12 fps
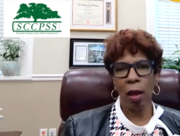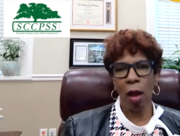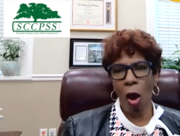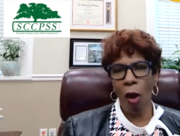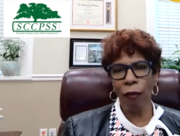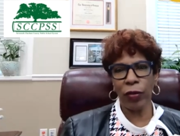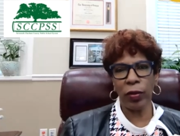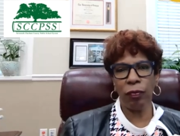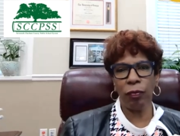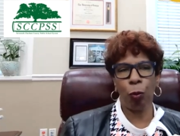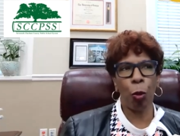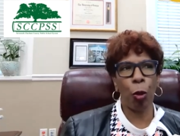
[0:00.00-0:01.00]

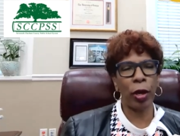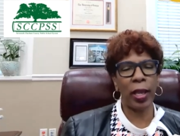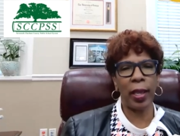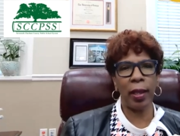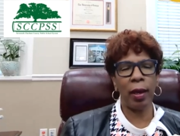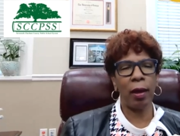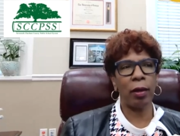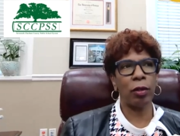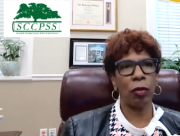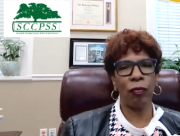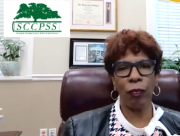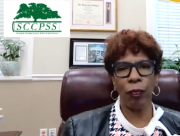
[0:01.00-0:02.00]
often working
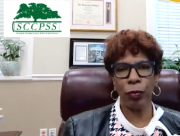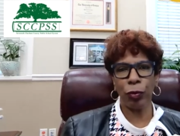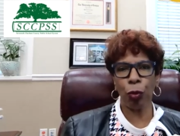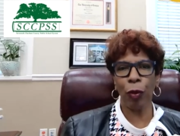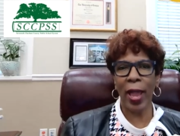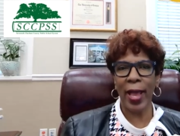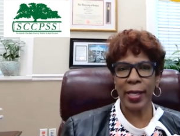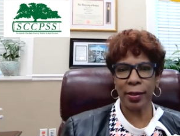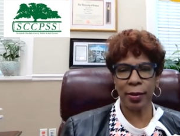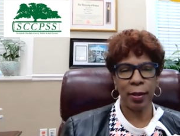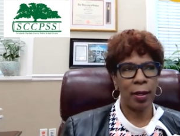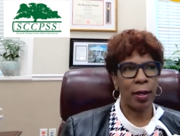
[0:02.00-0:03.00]
under
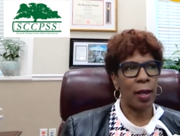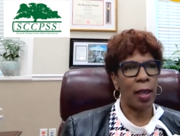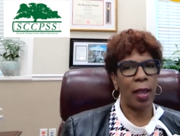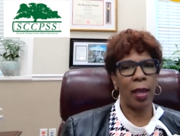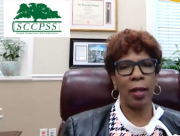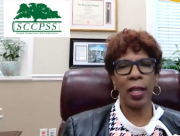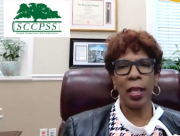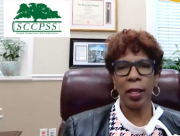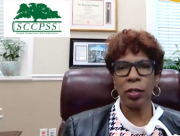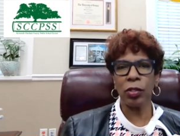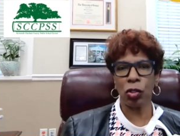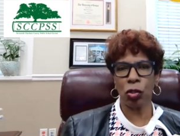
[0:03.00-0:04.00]
duress and in
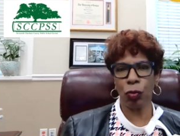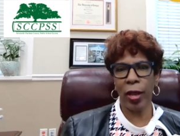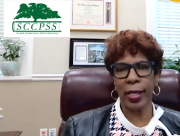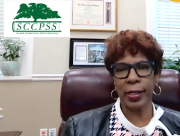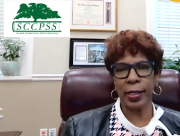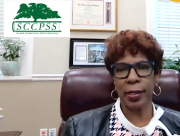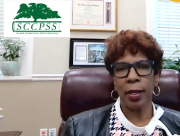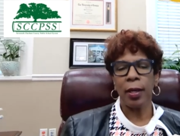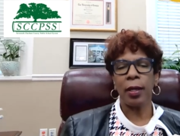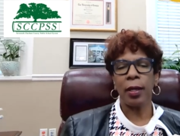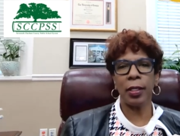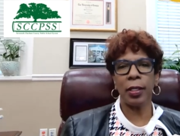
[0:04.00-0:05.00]
distress
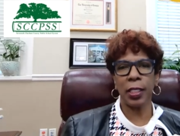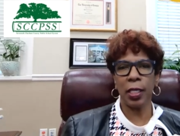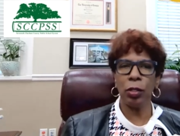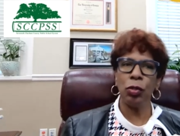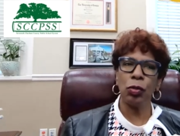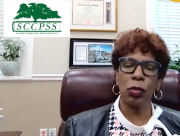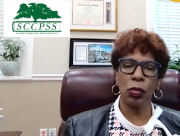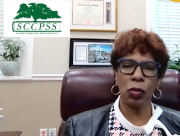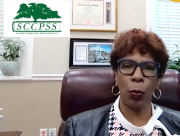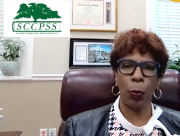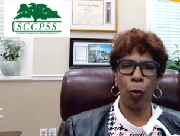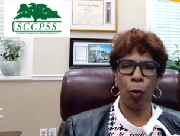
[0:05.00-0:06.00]
continued to
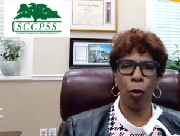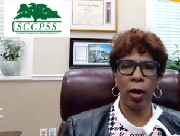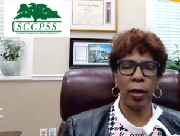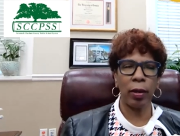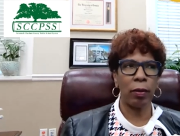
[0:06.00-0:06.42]
support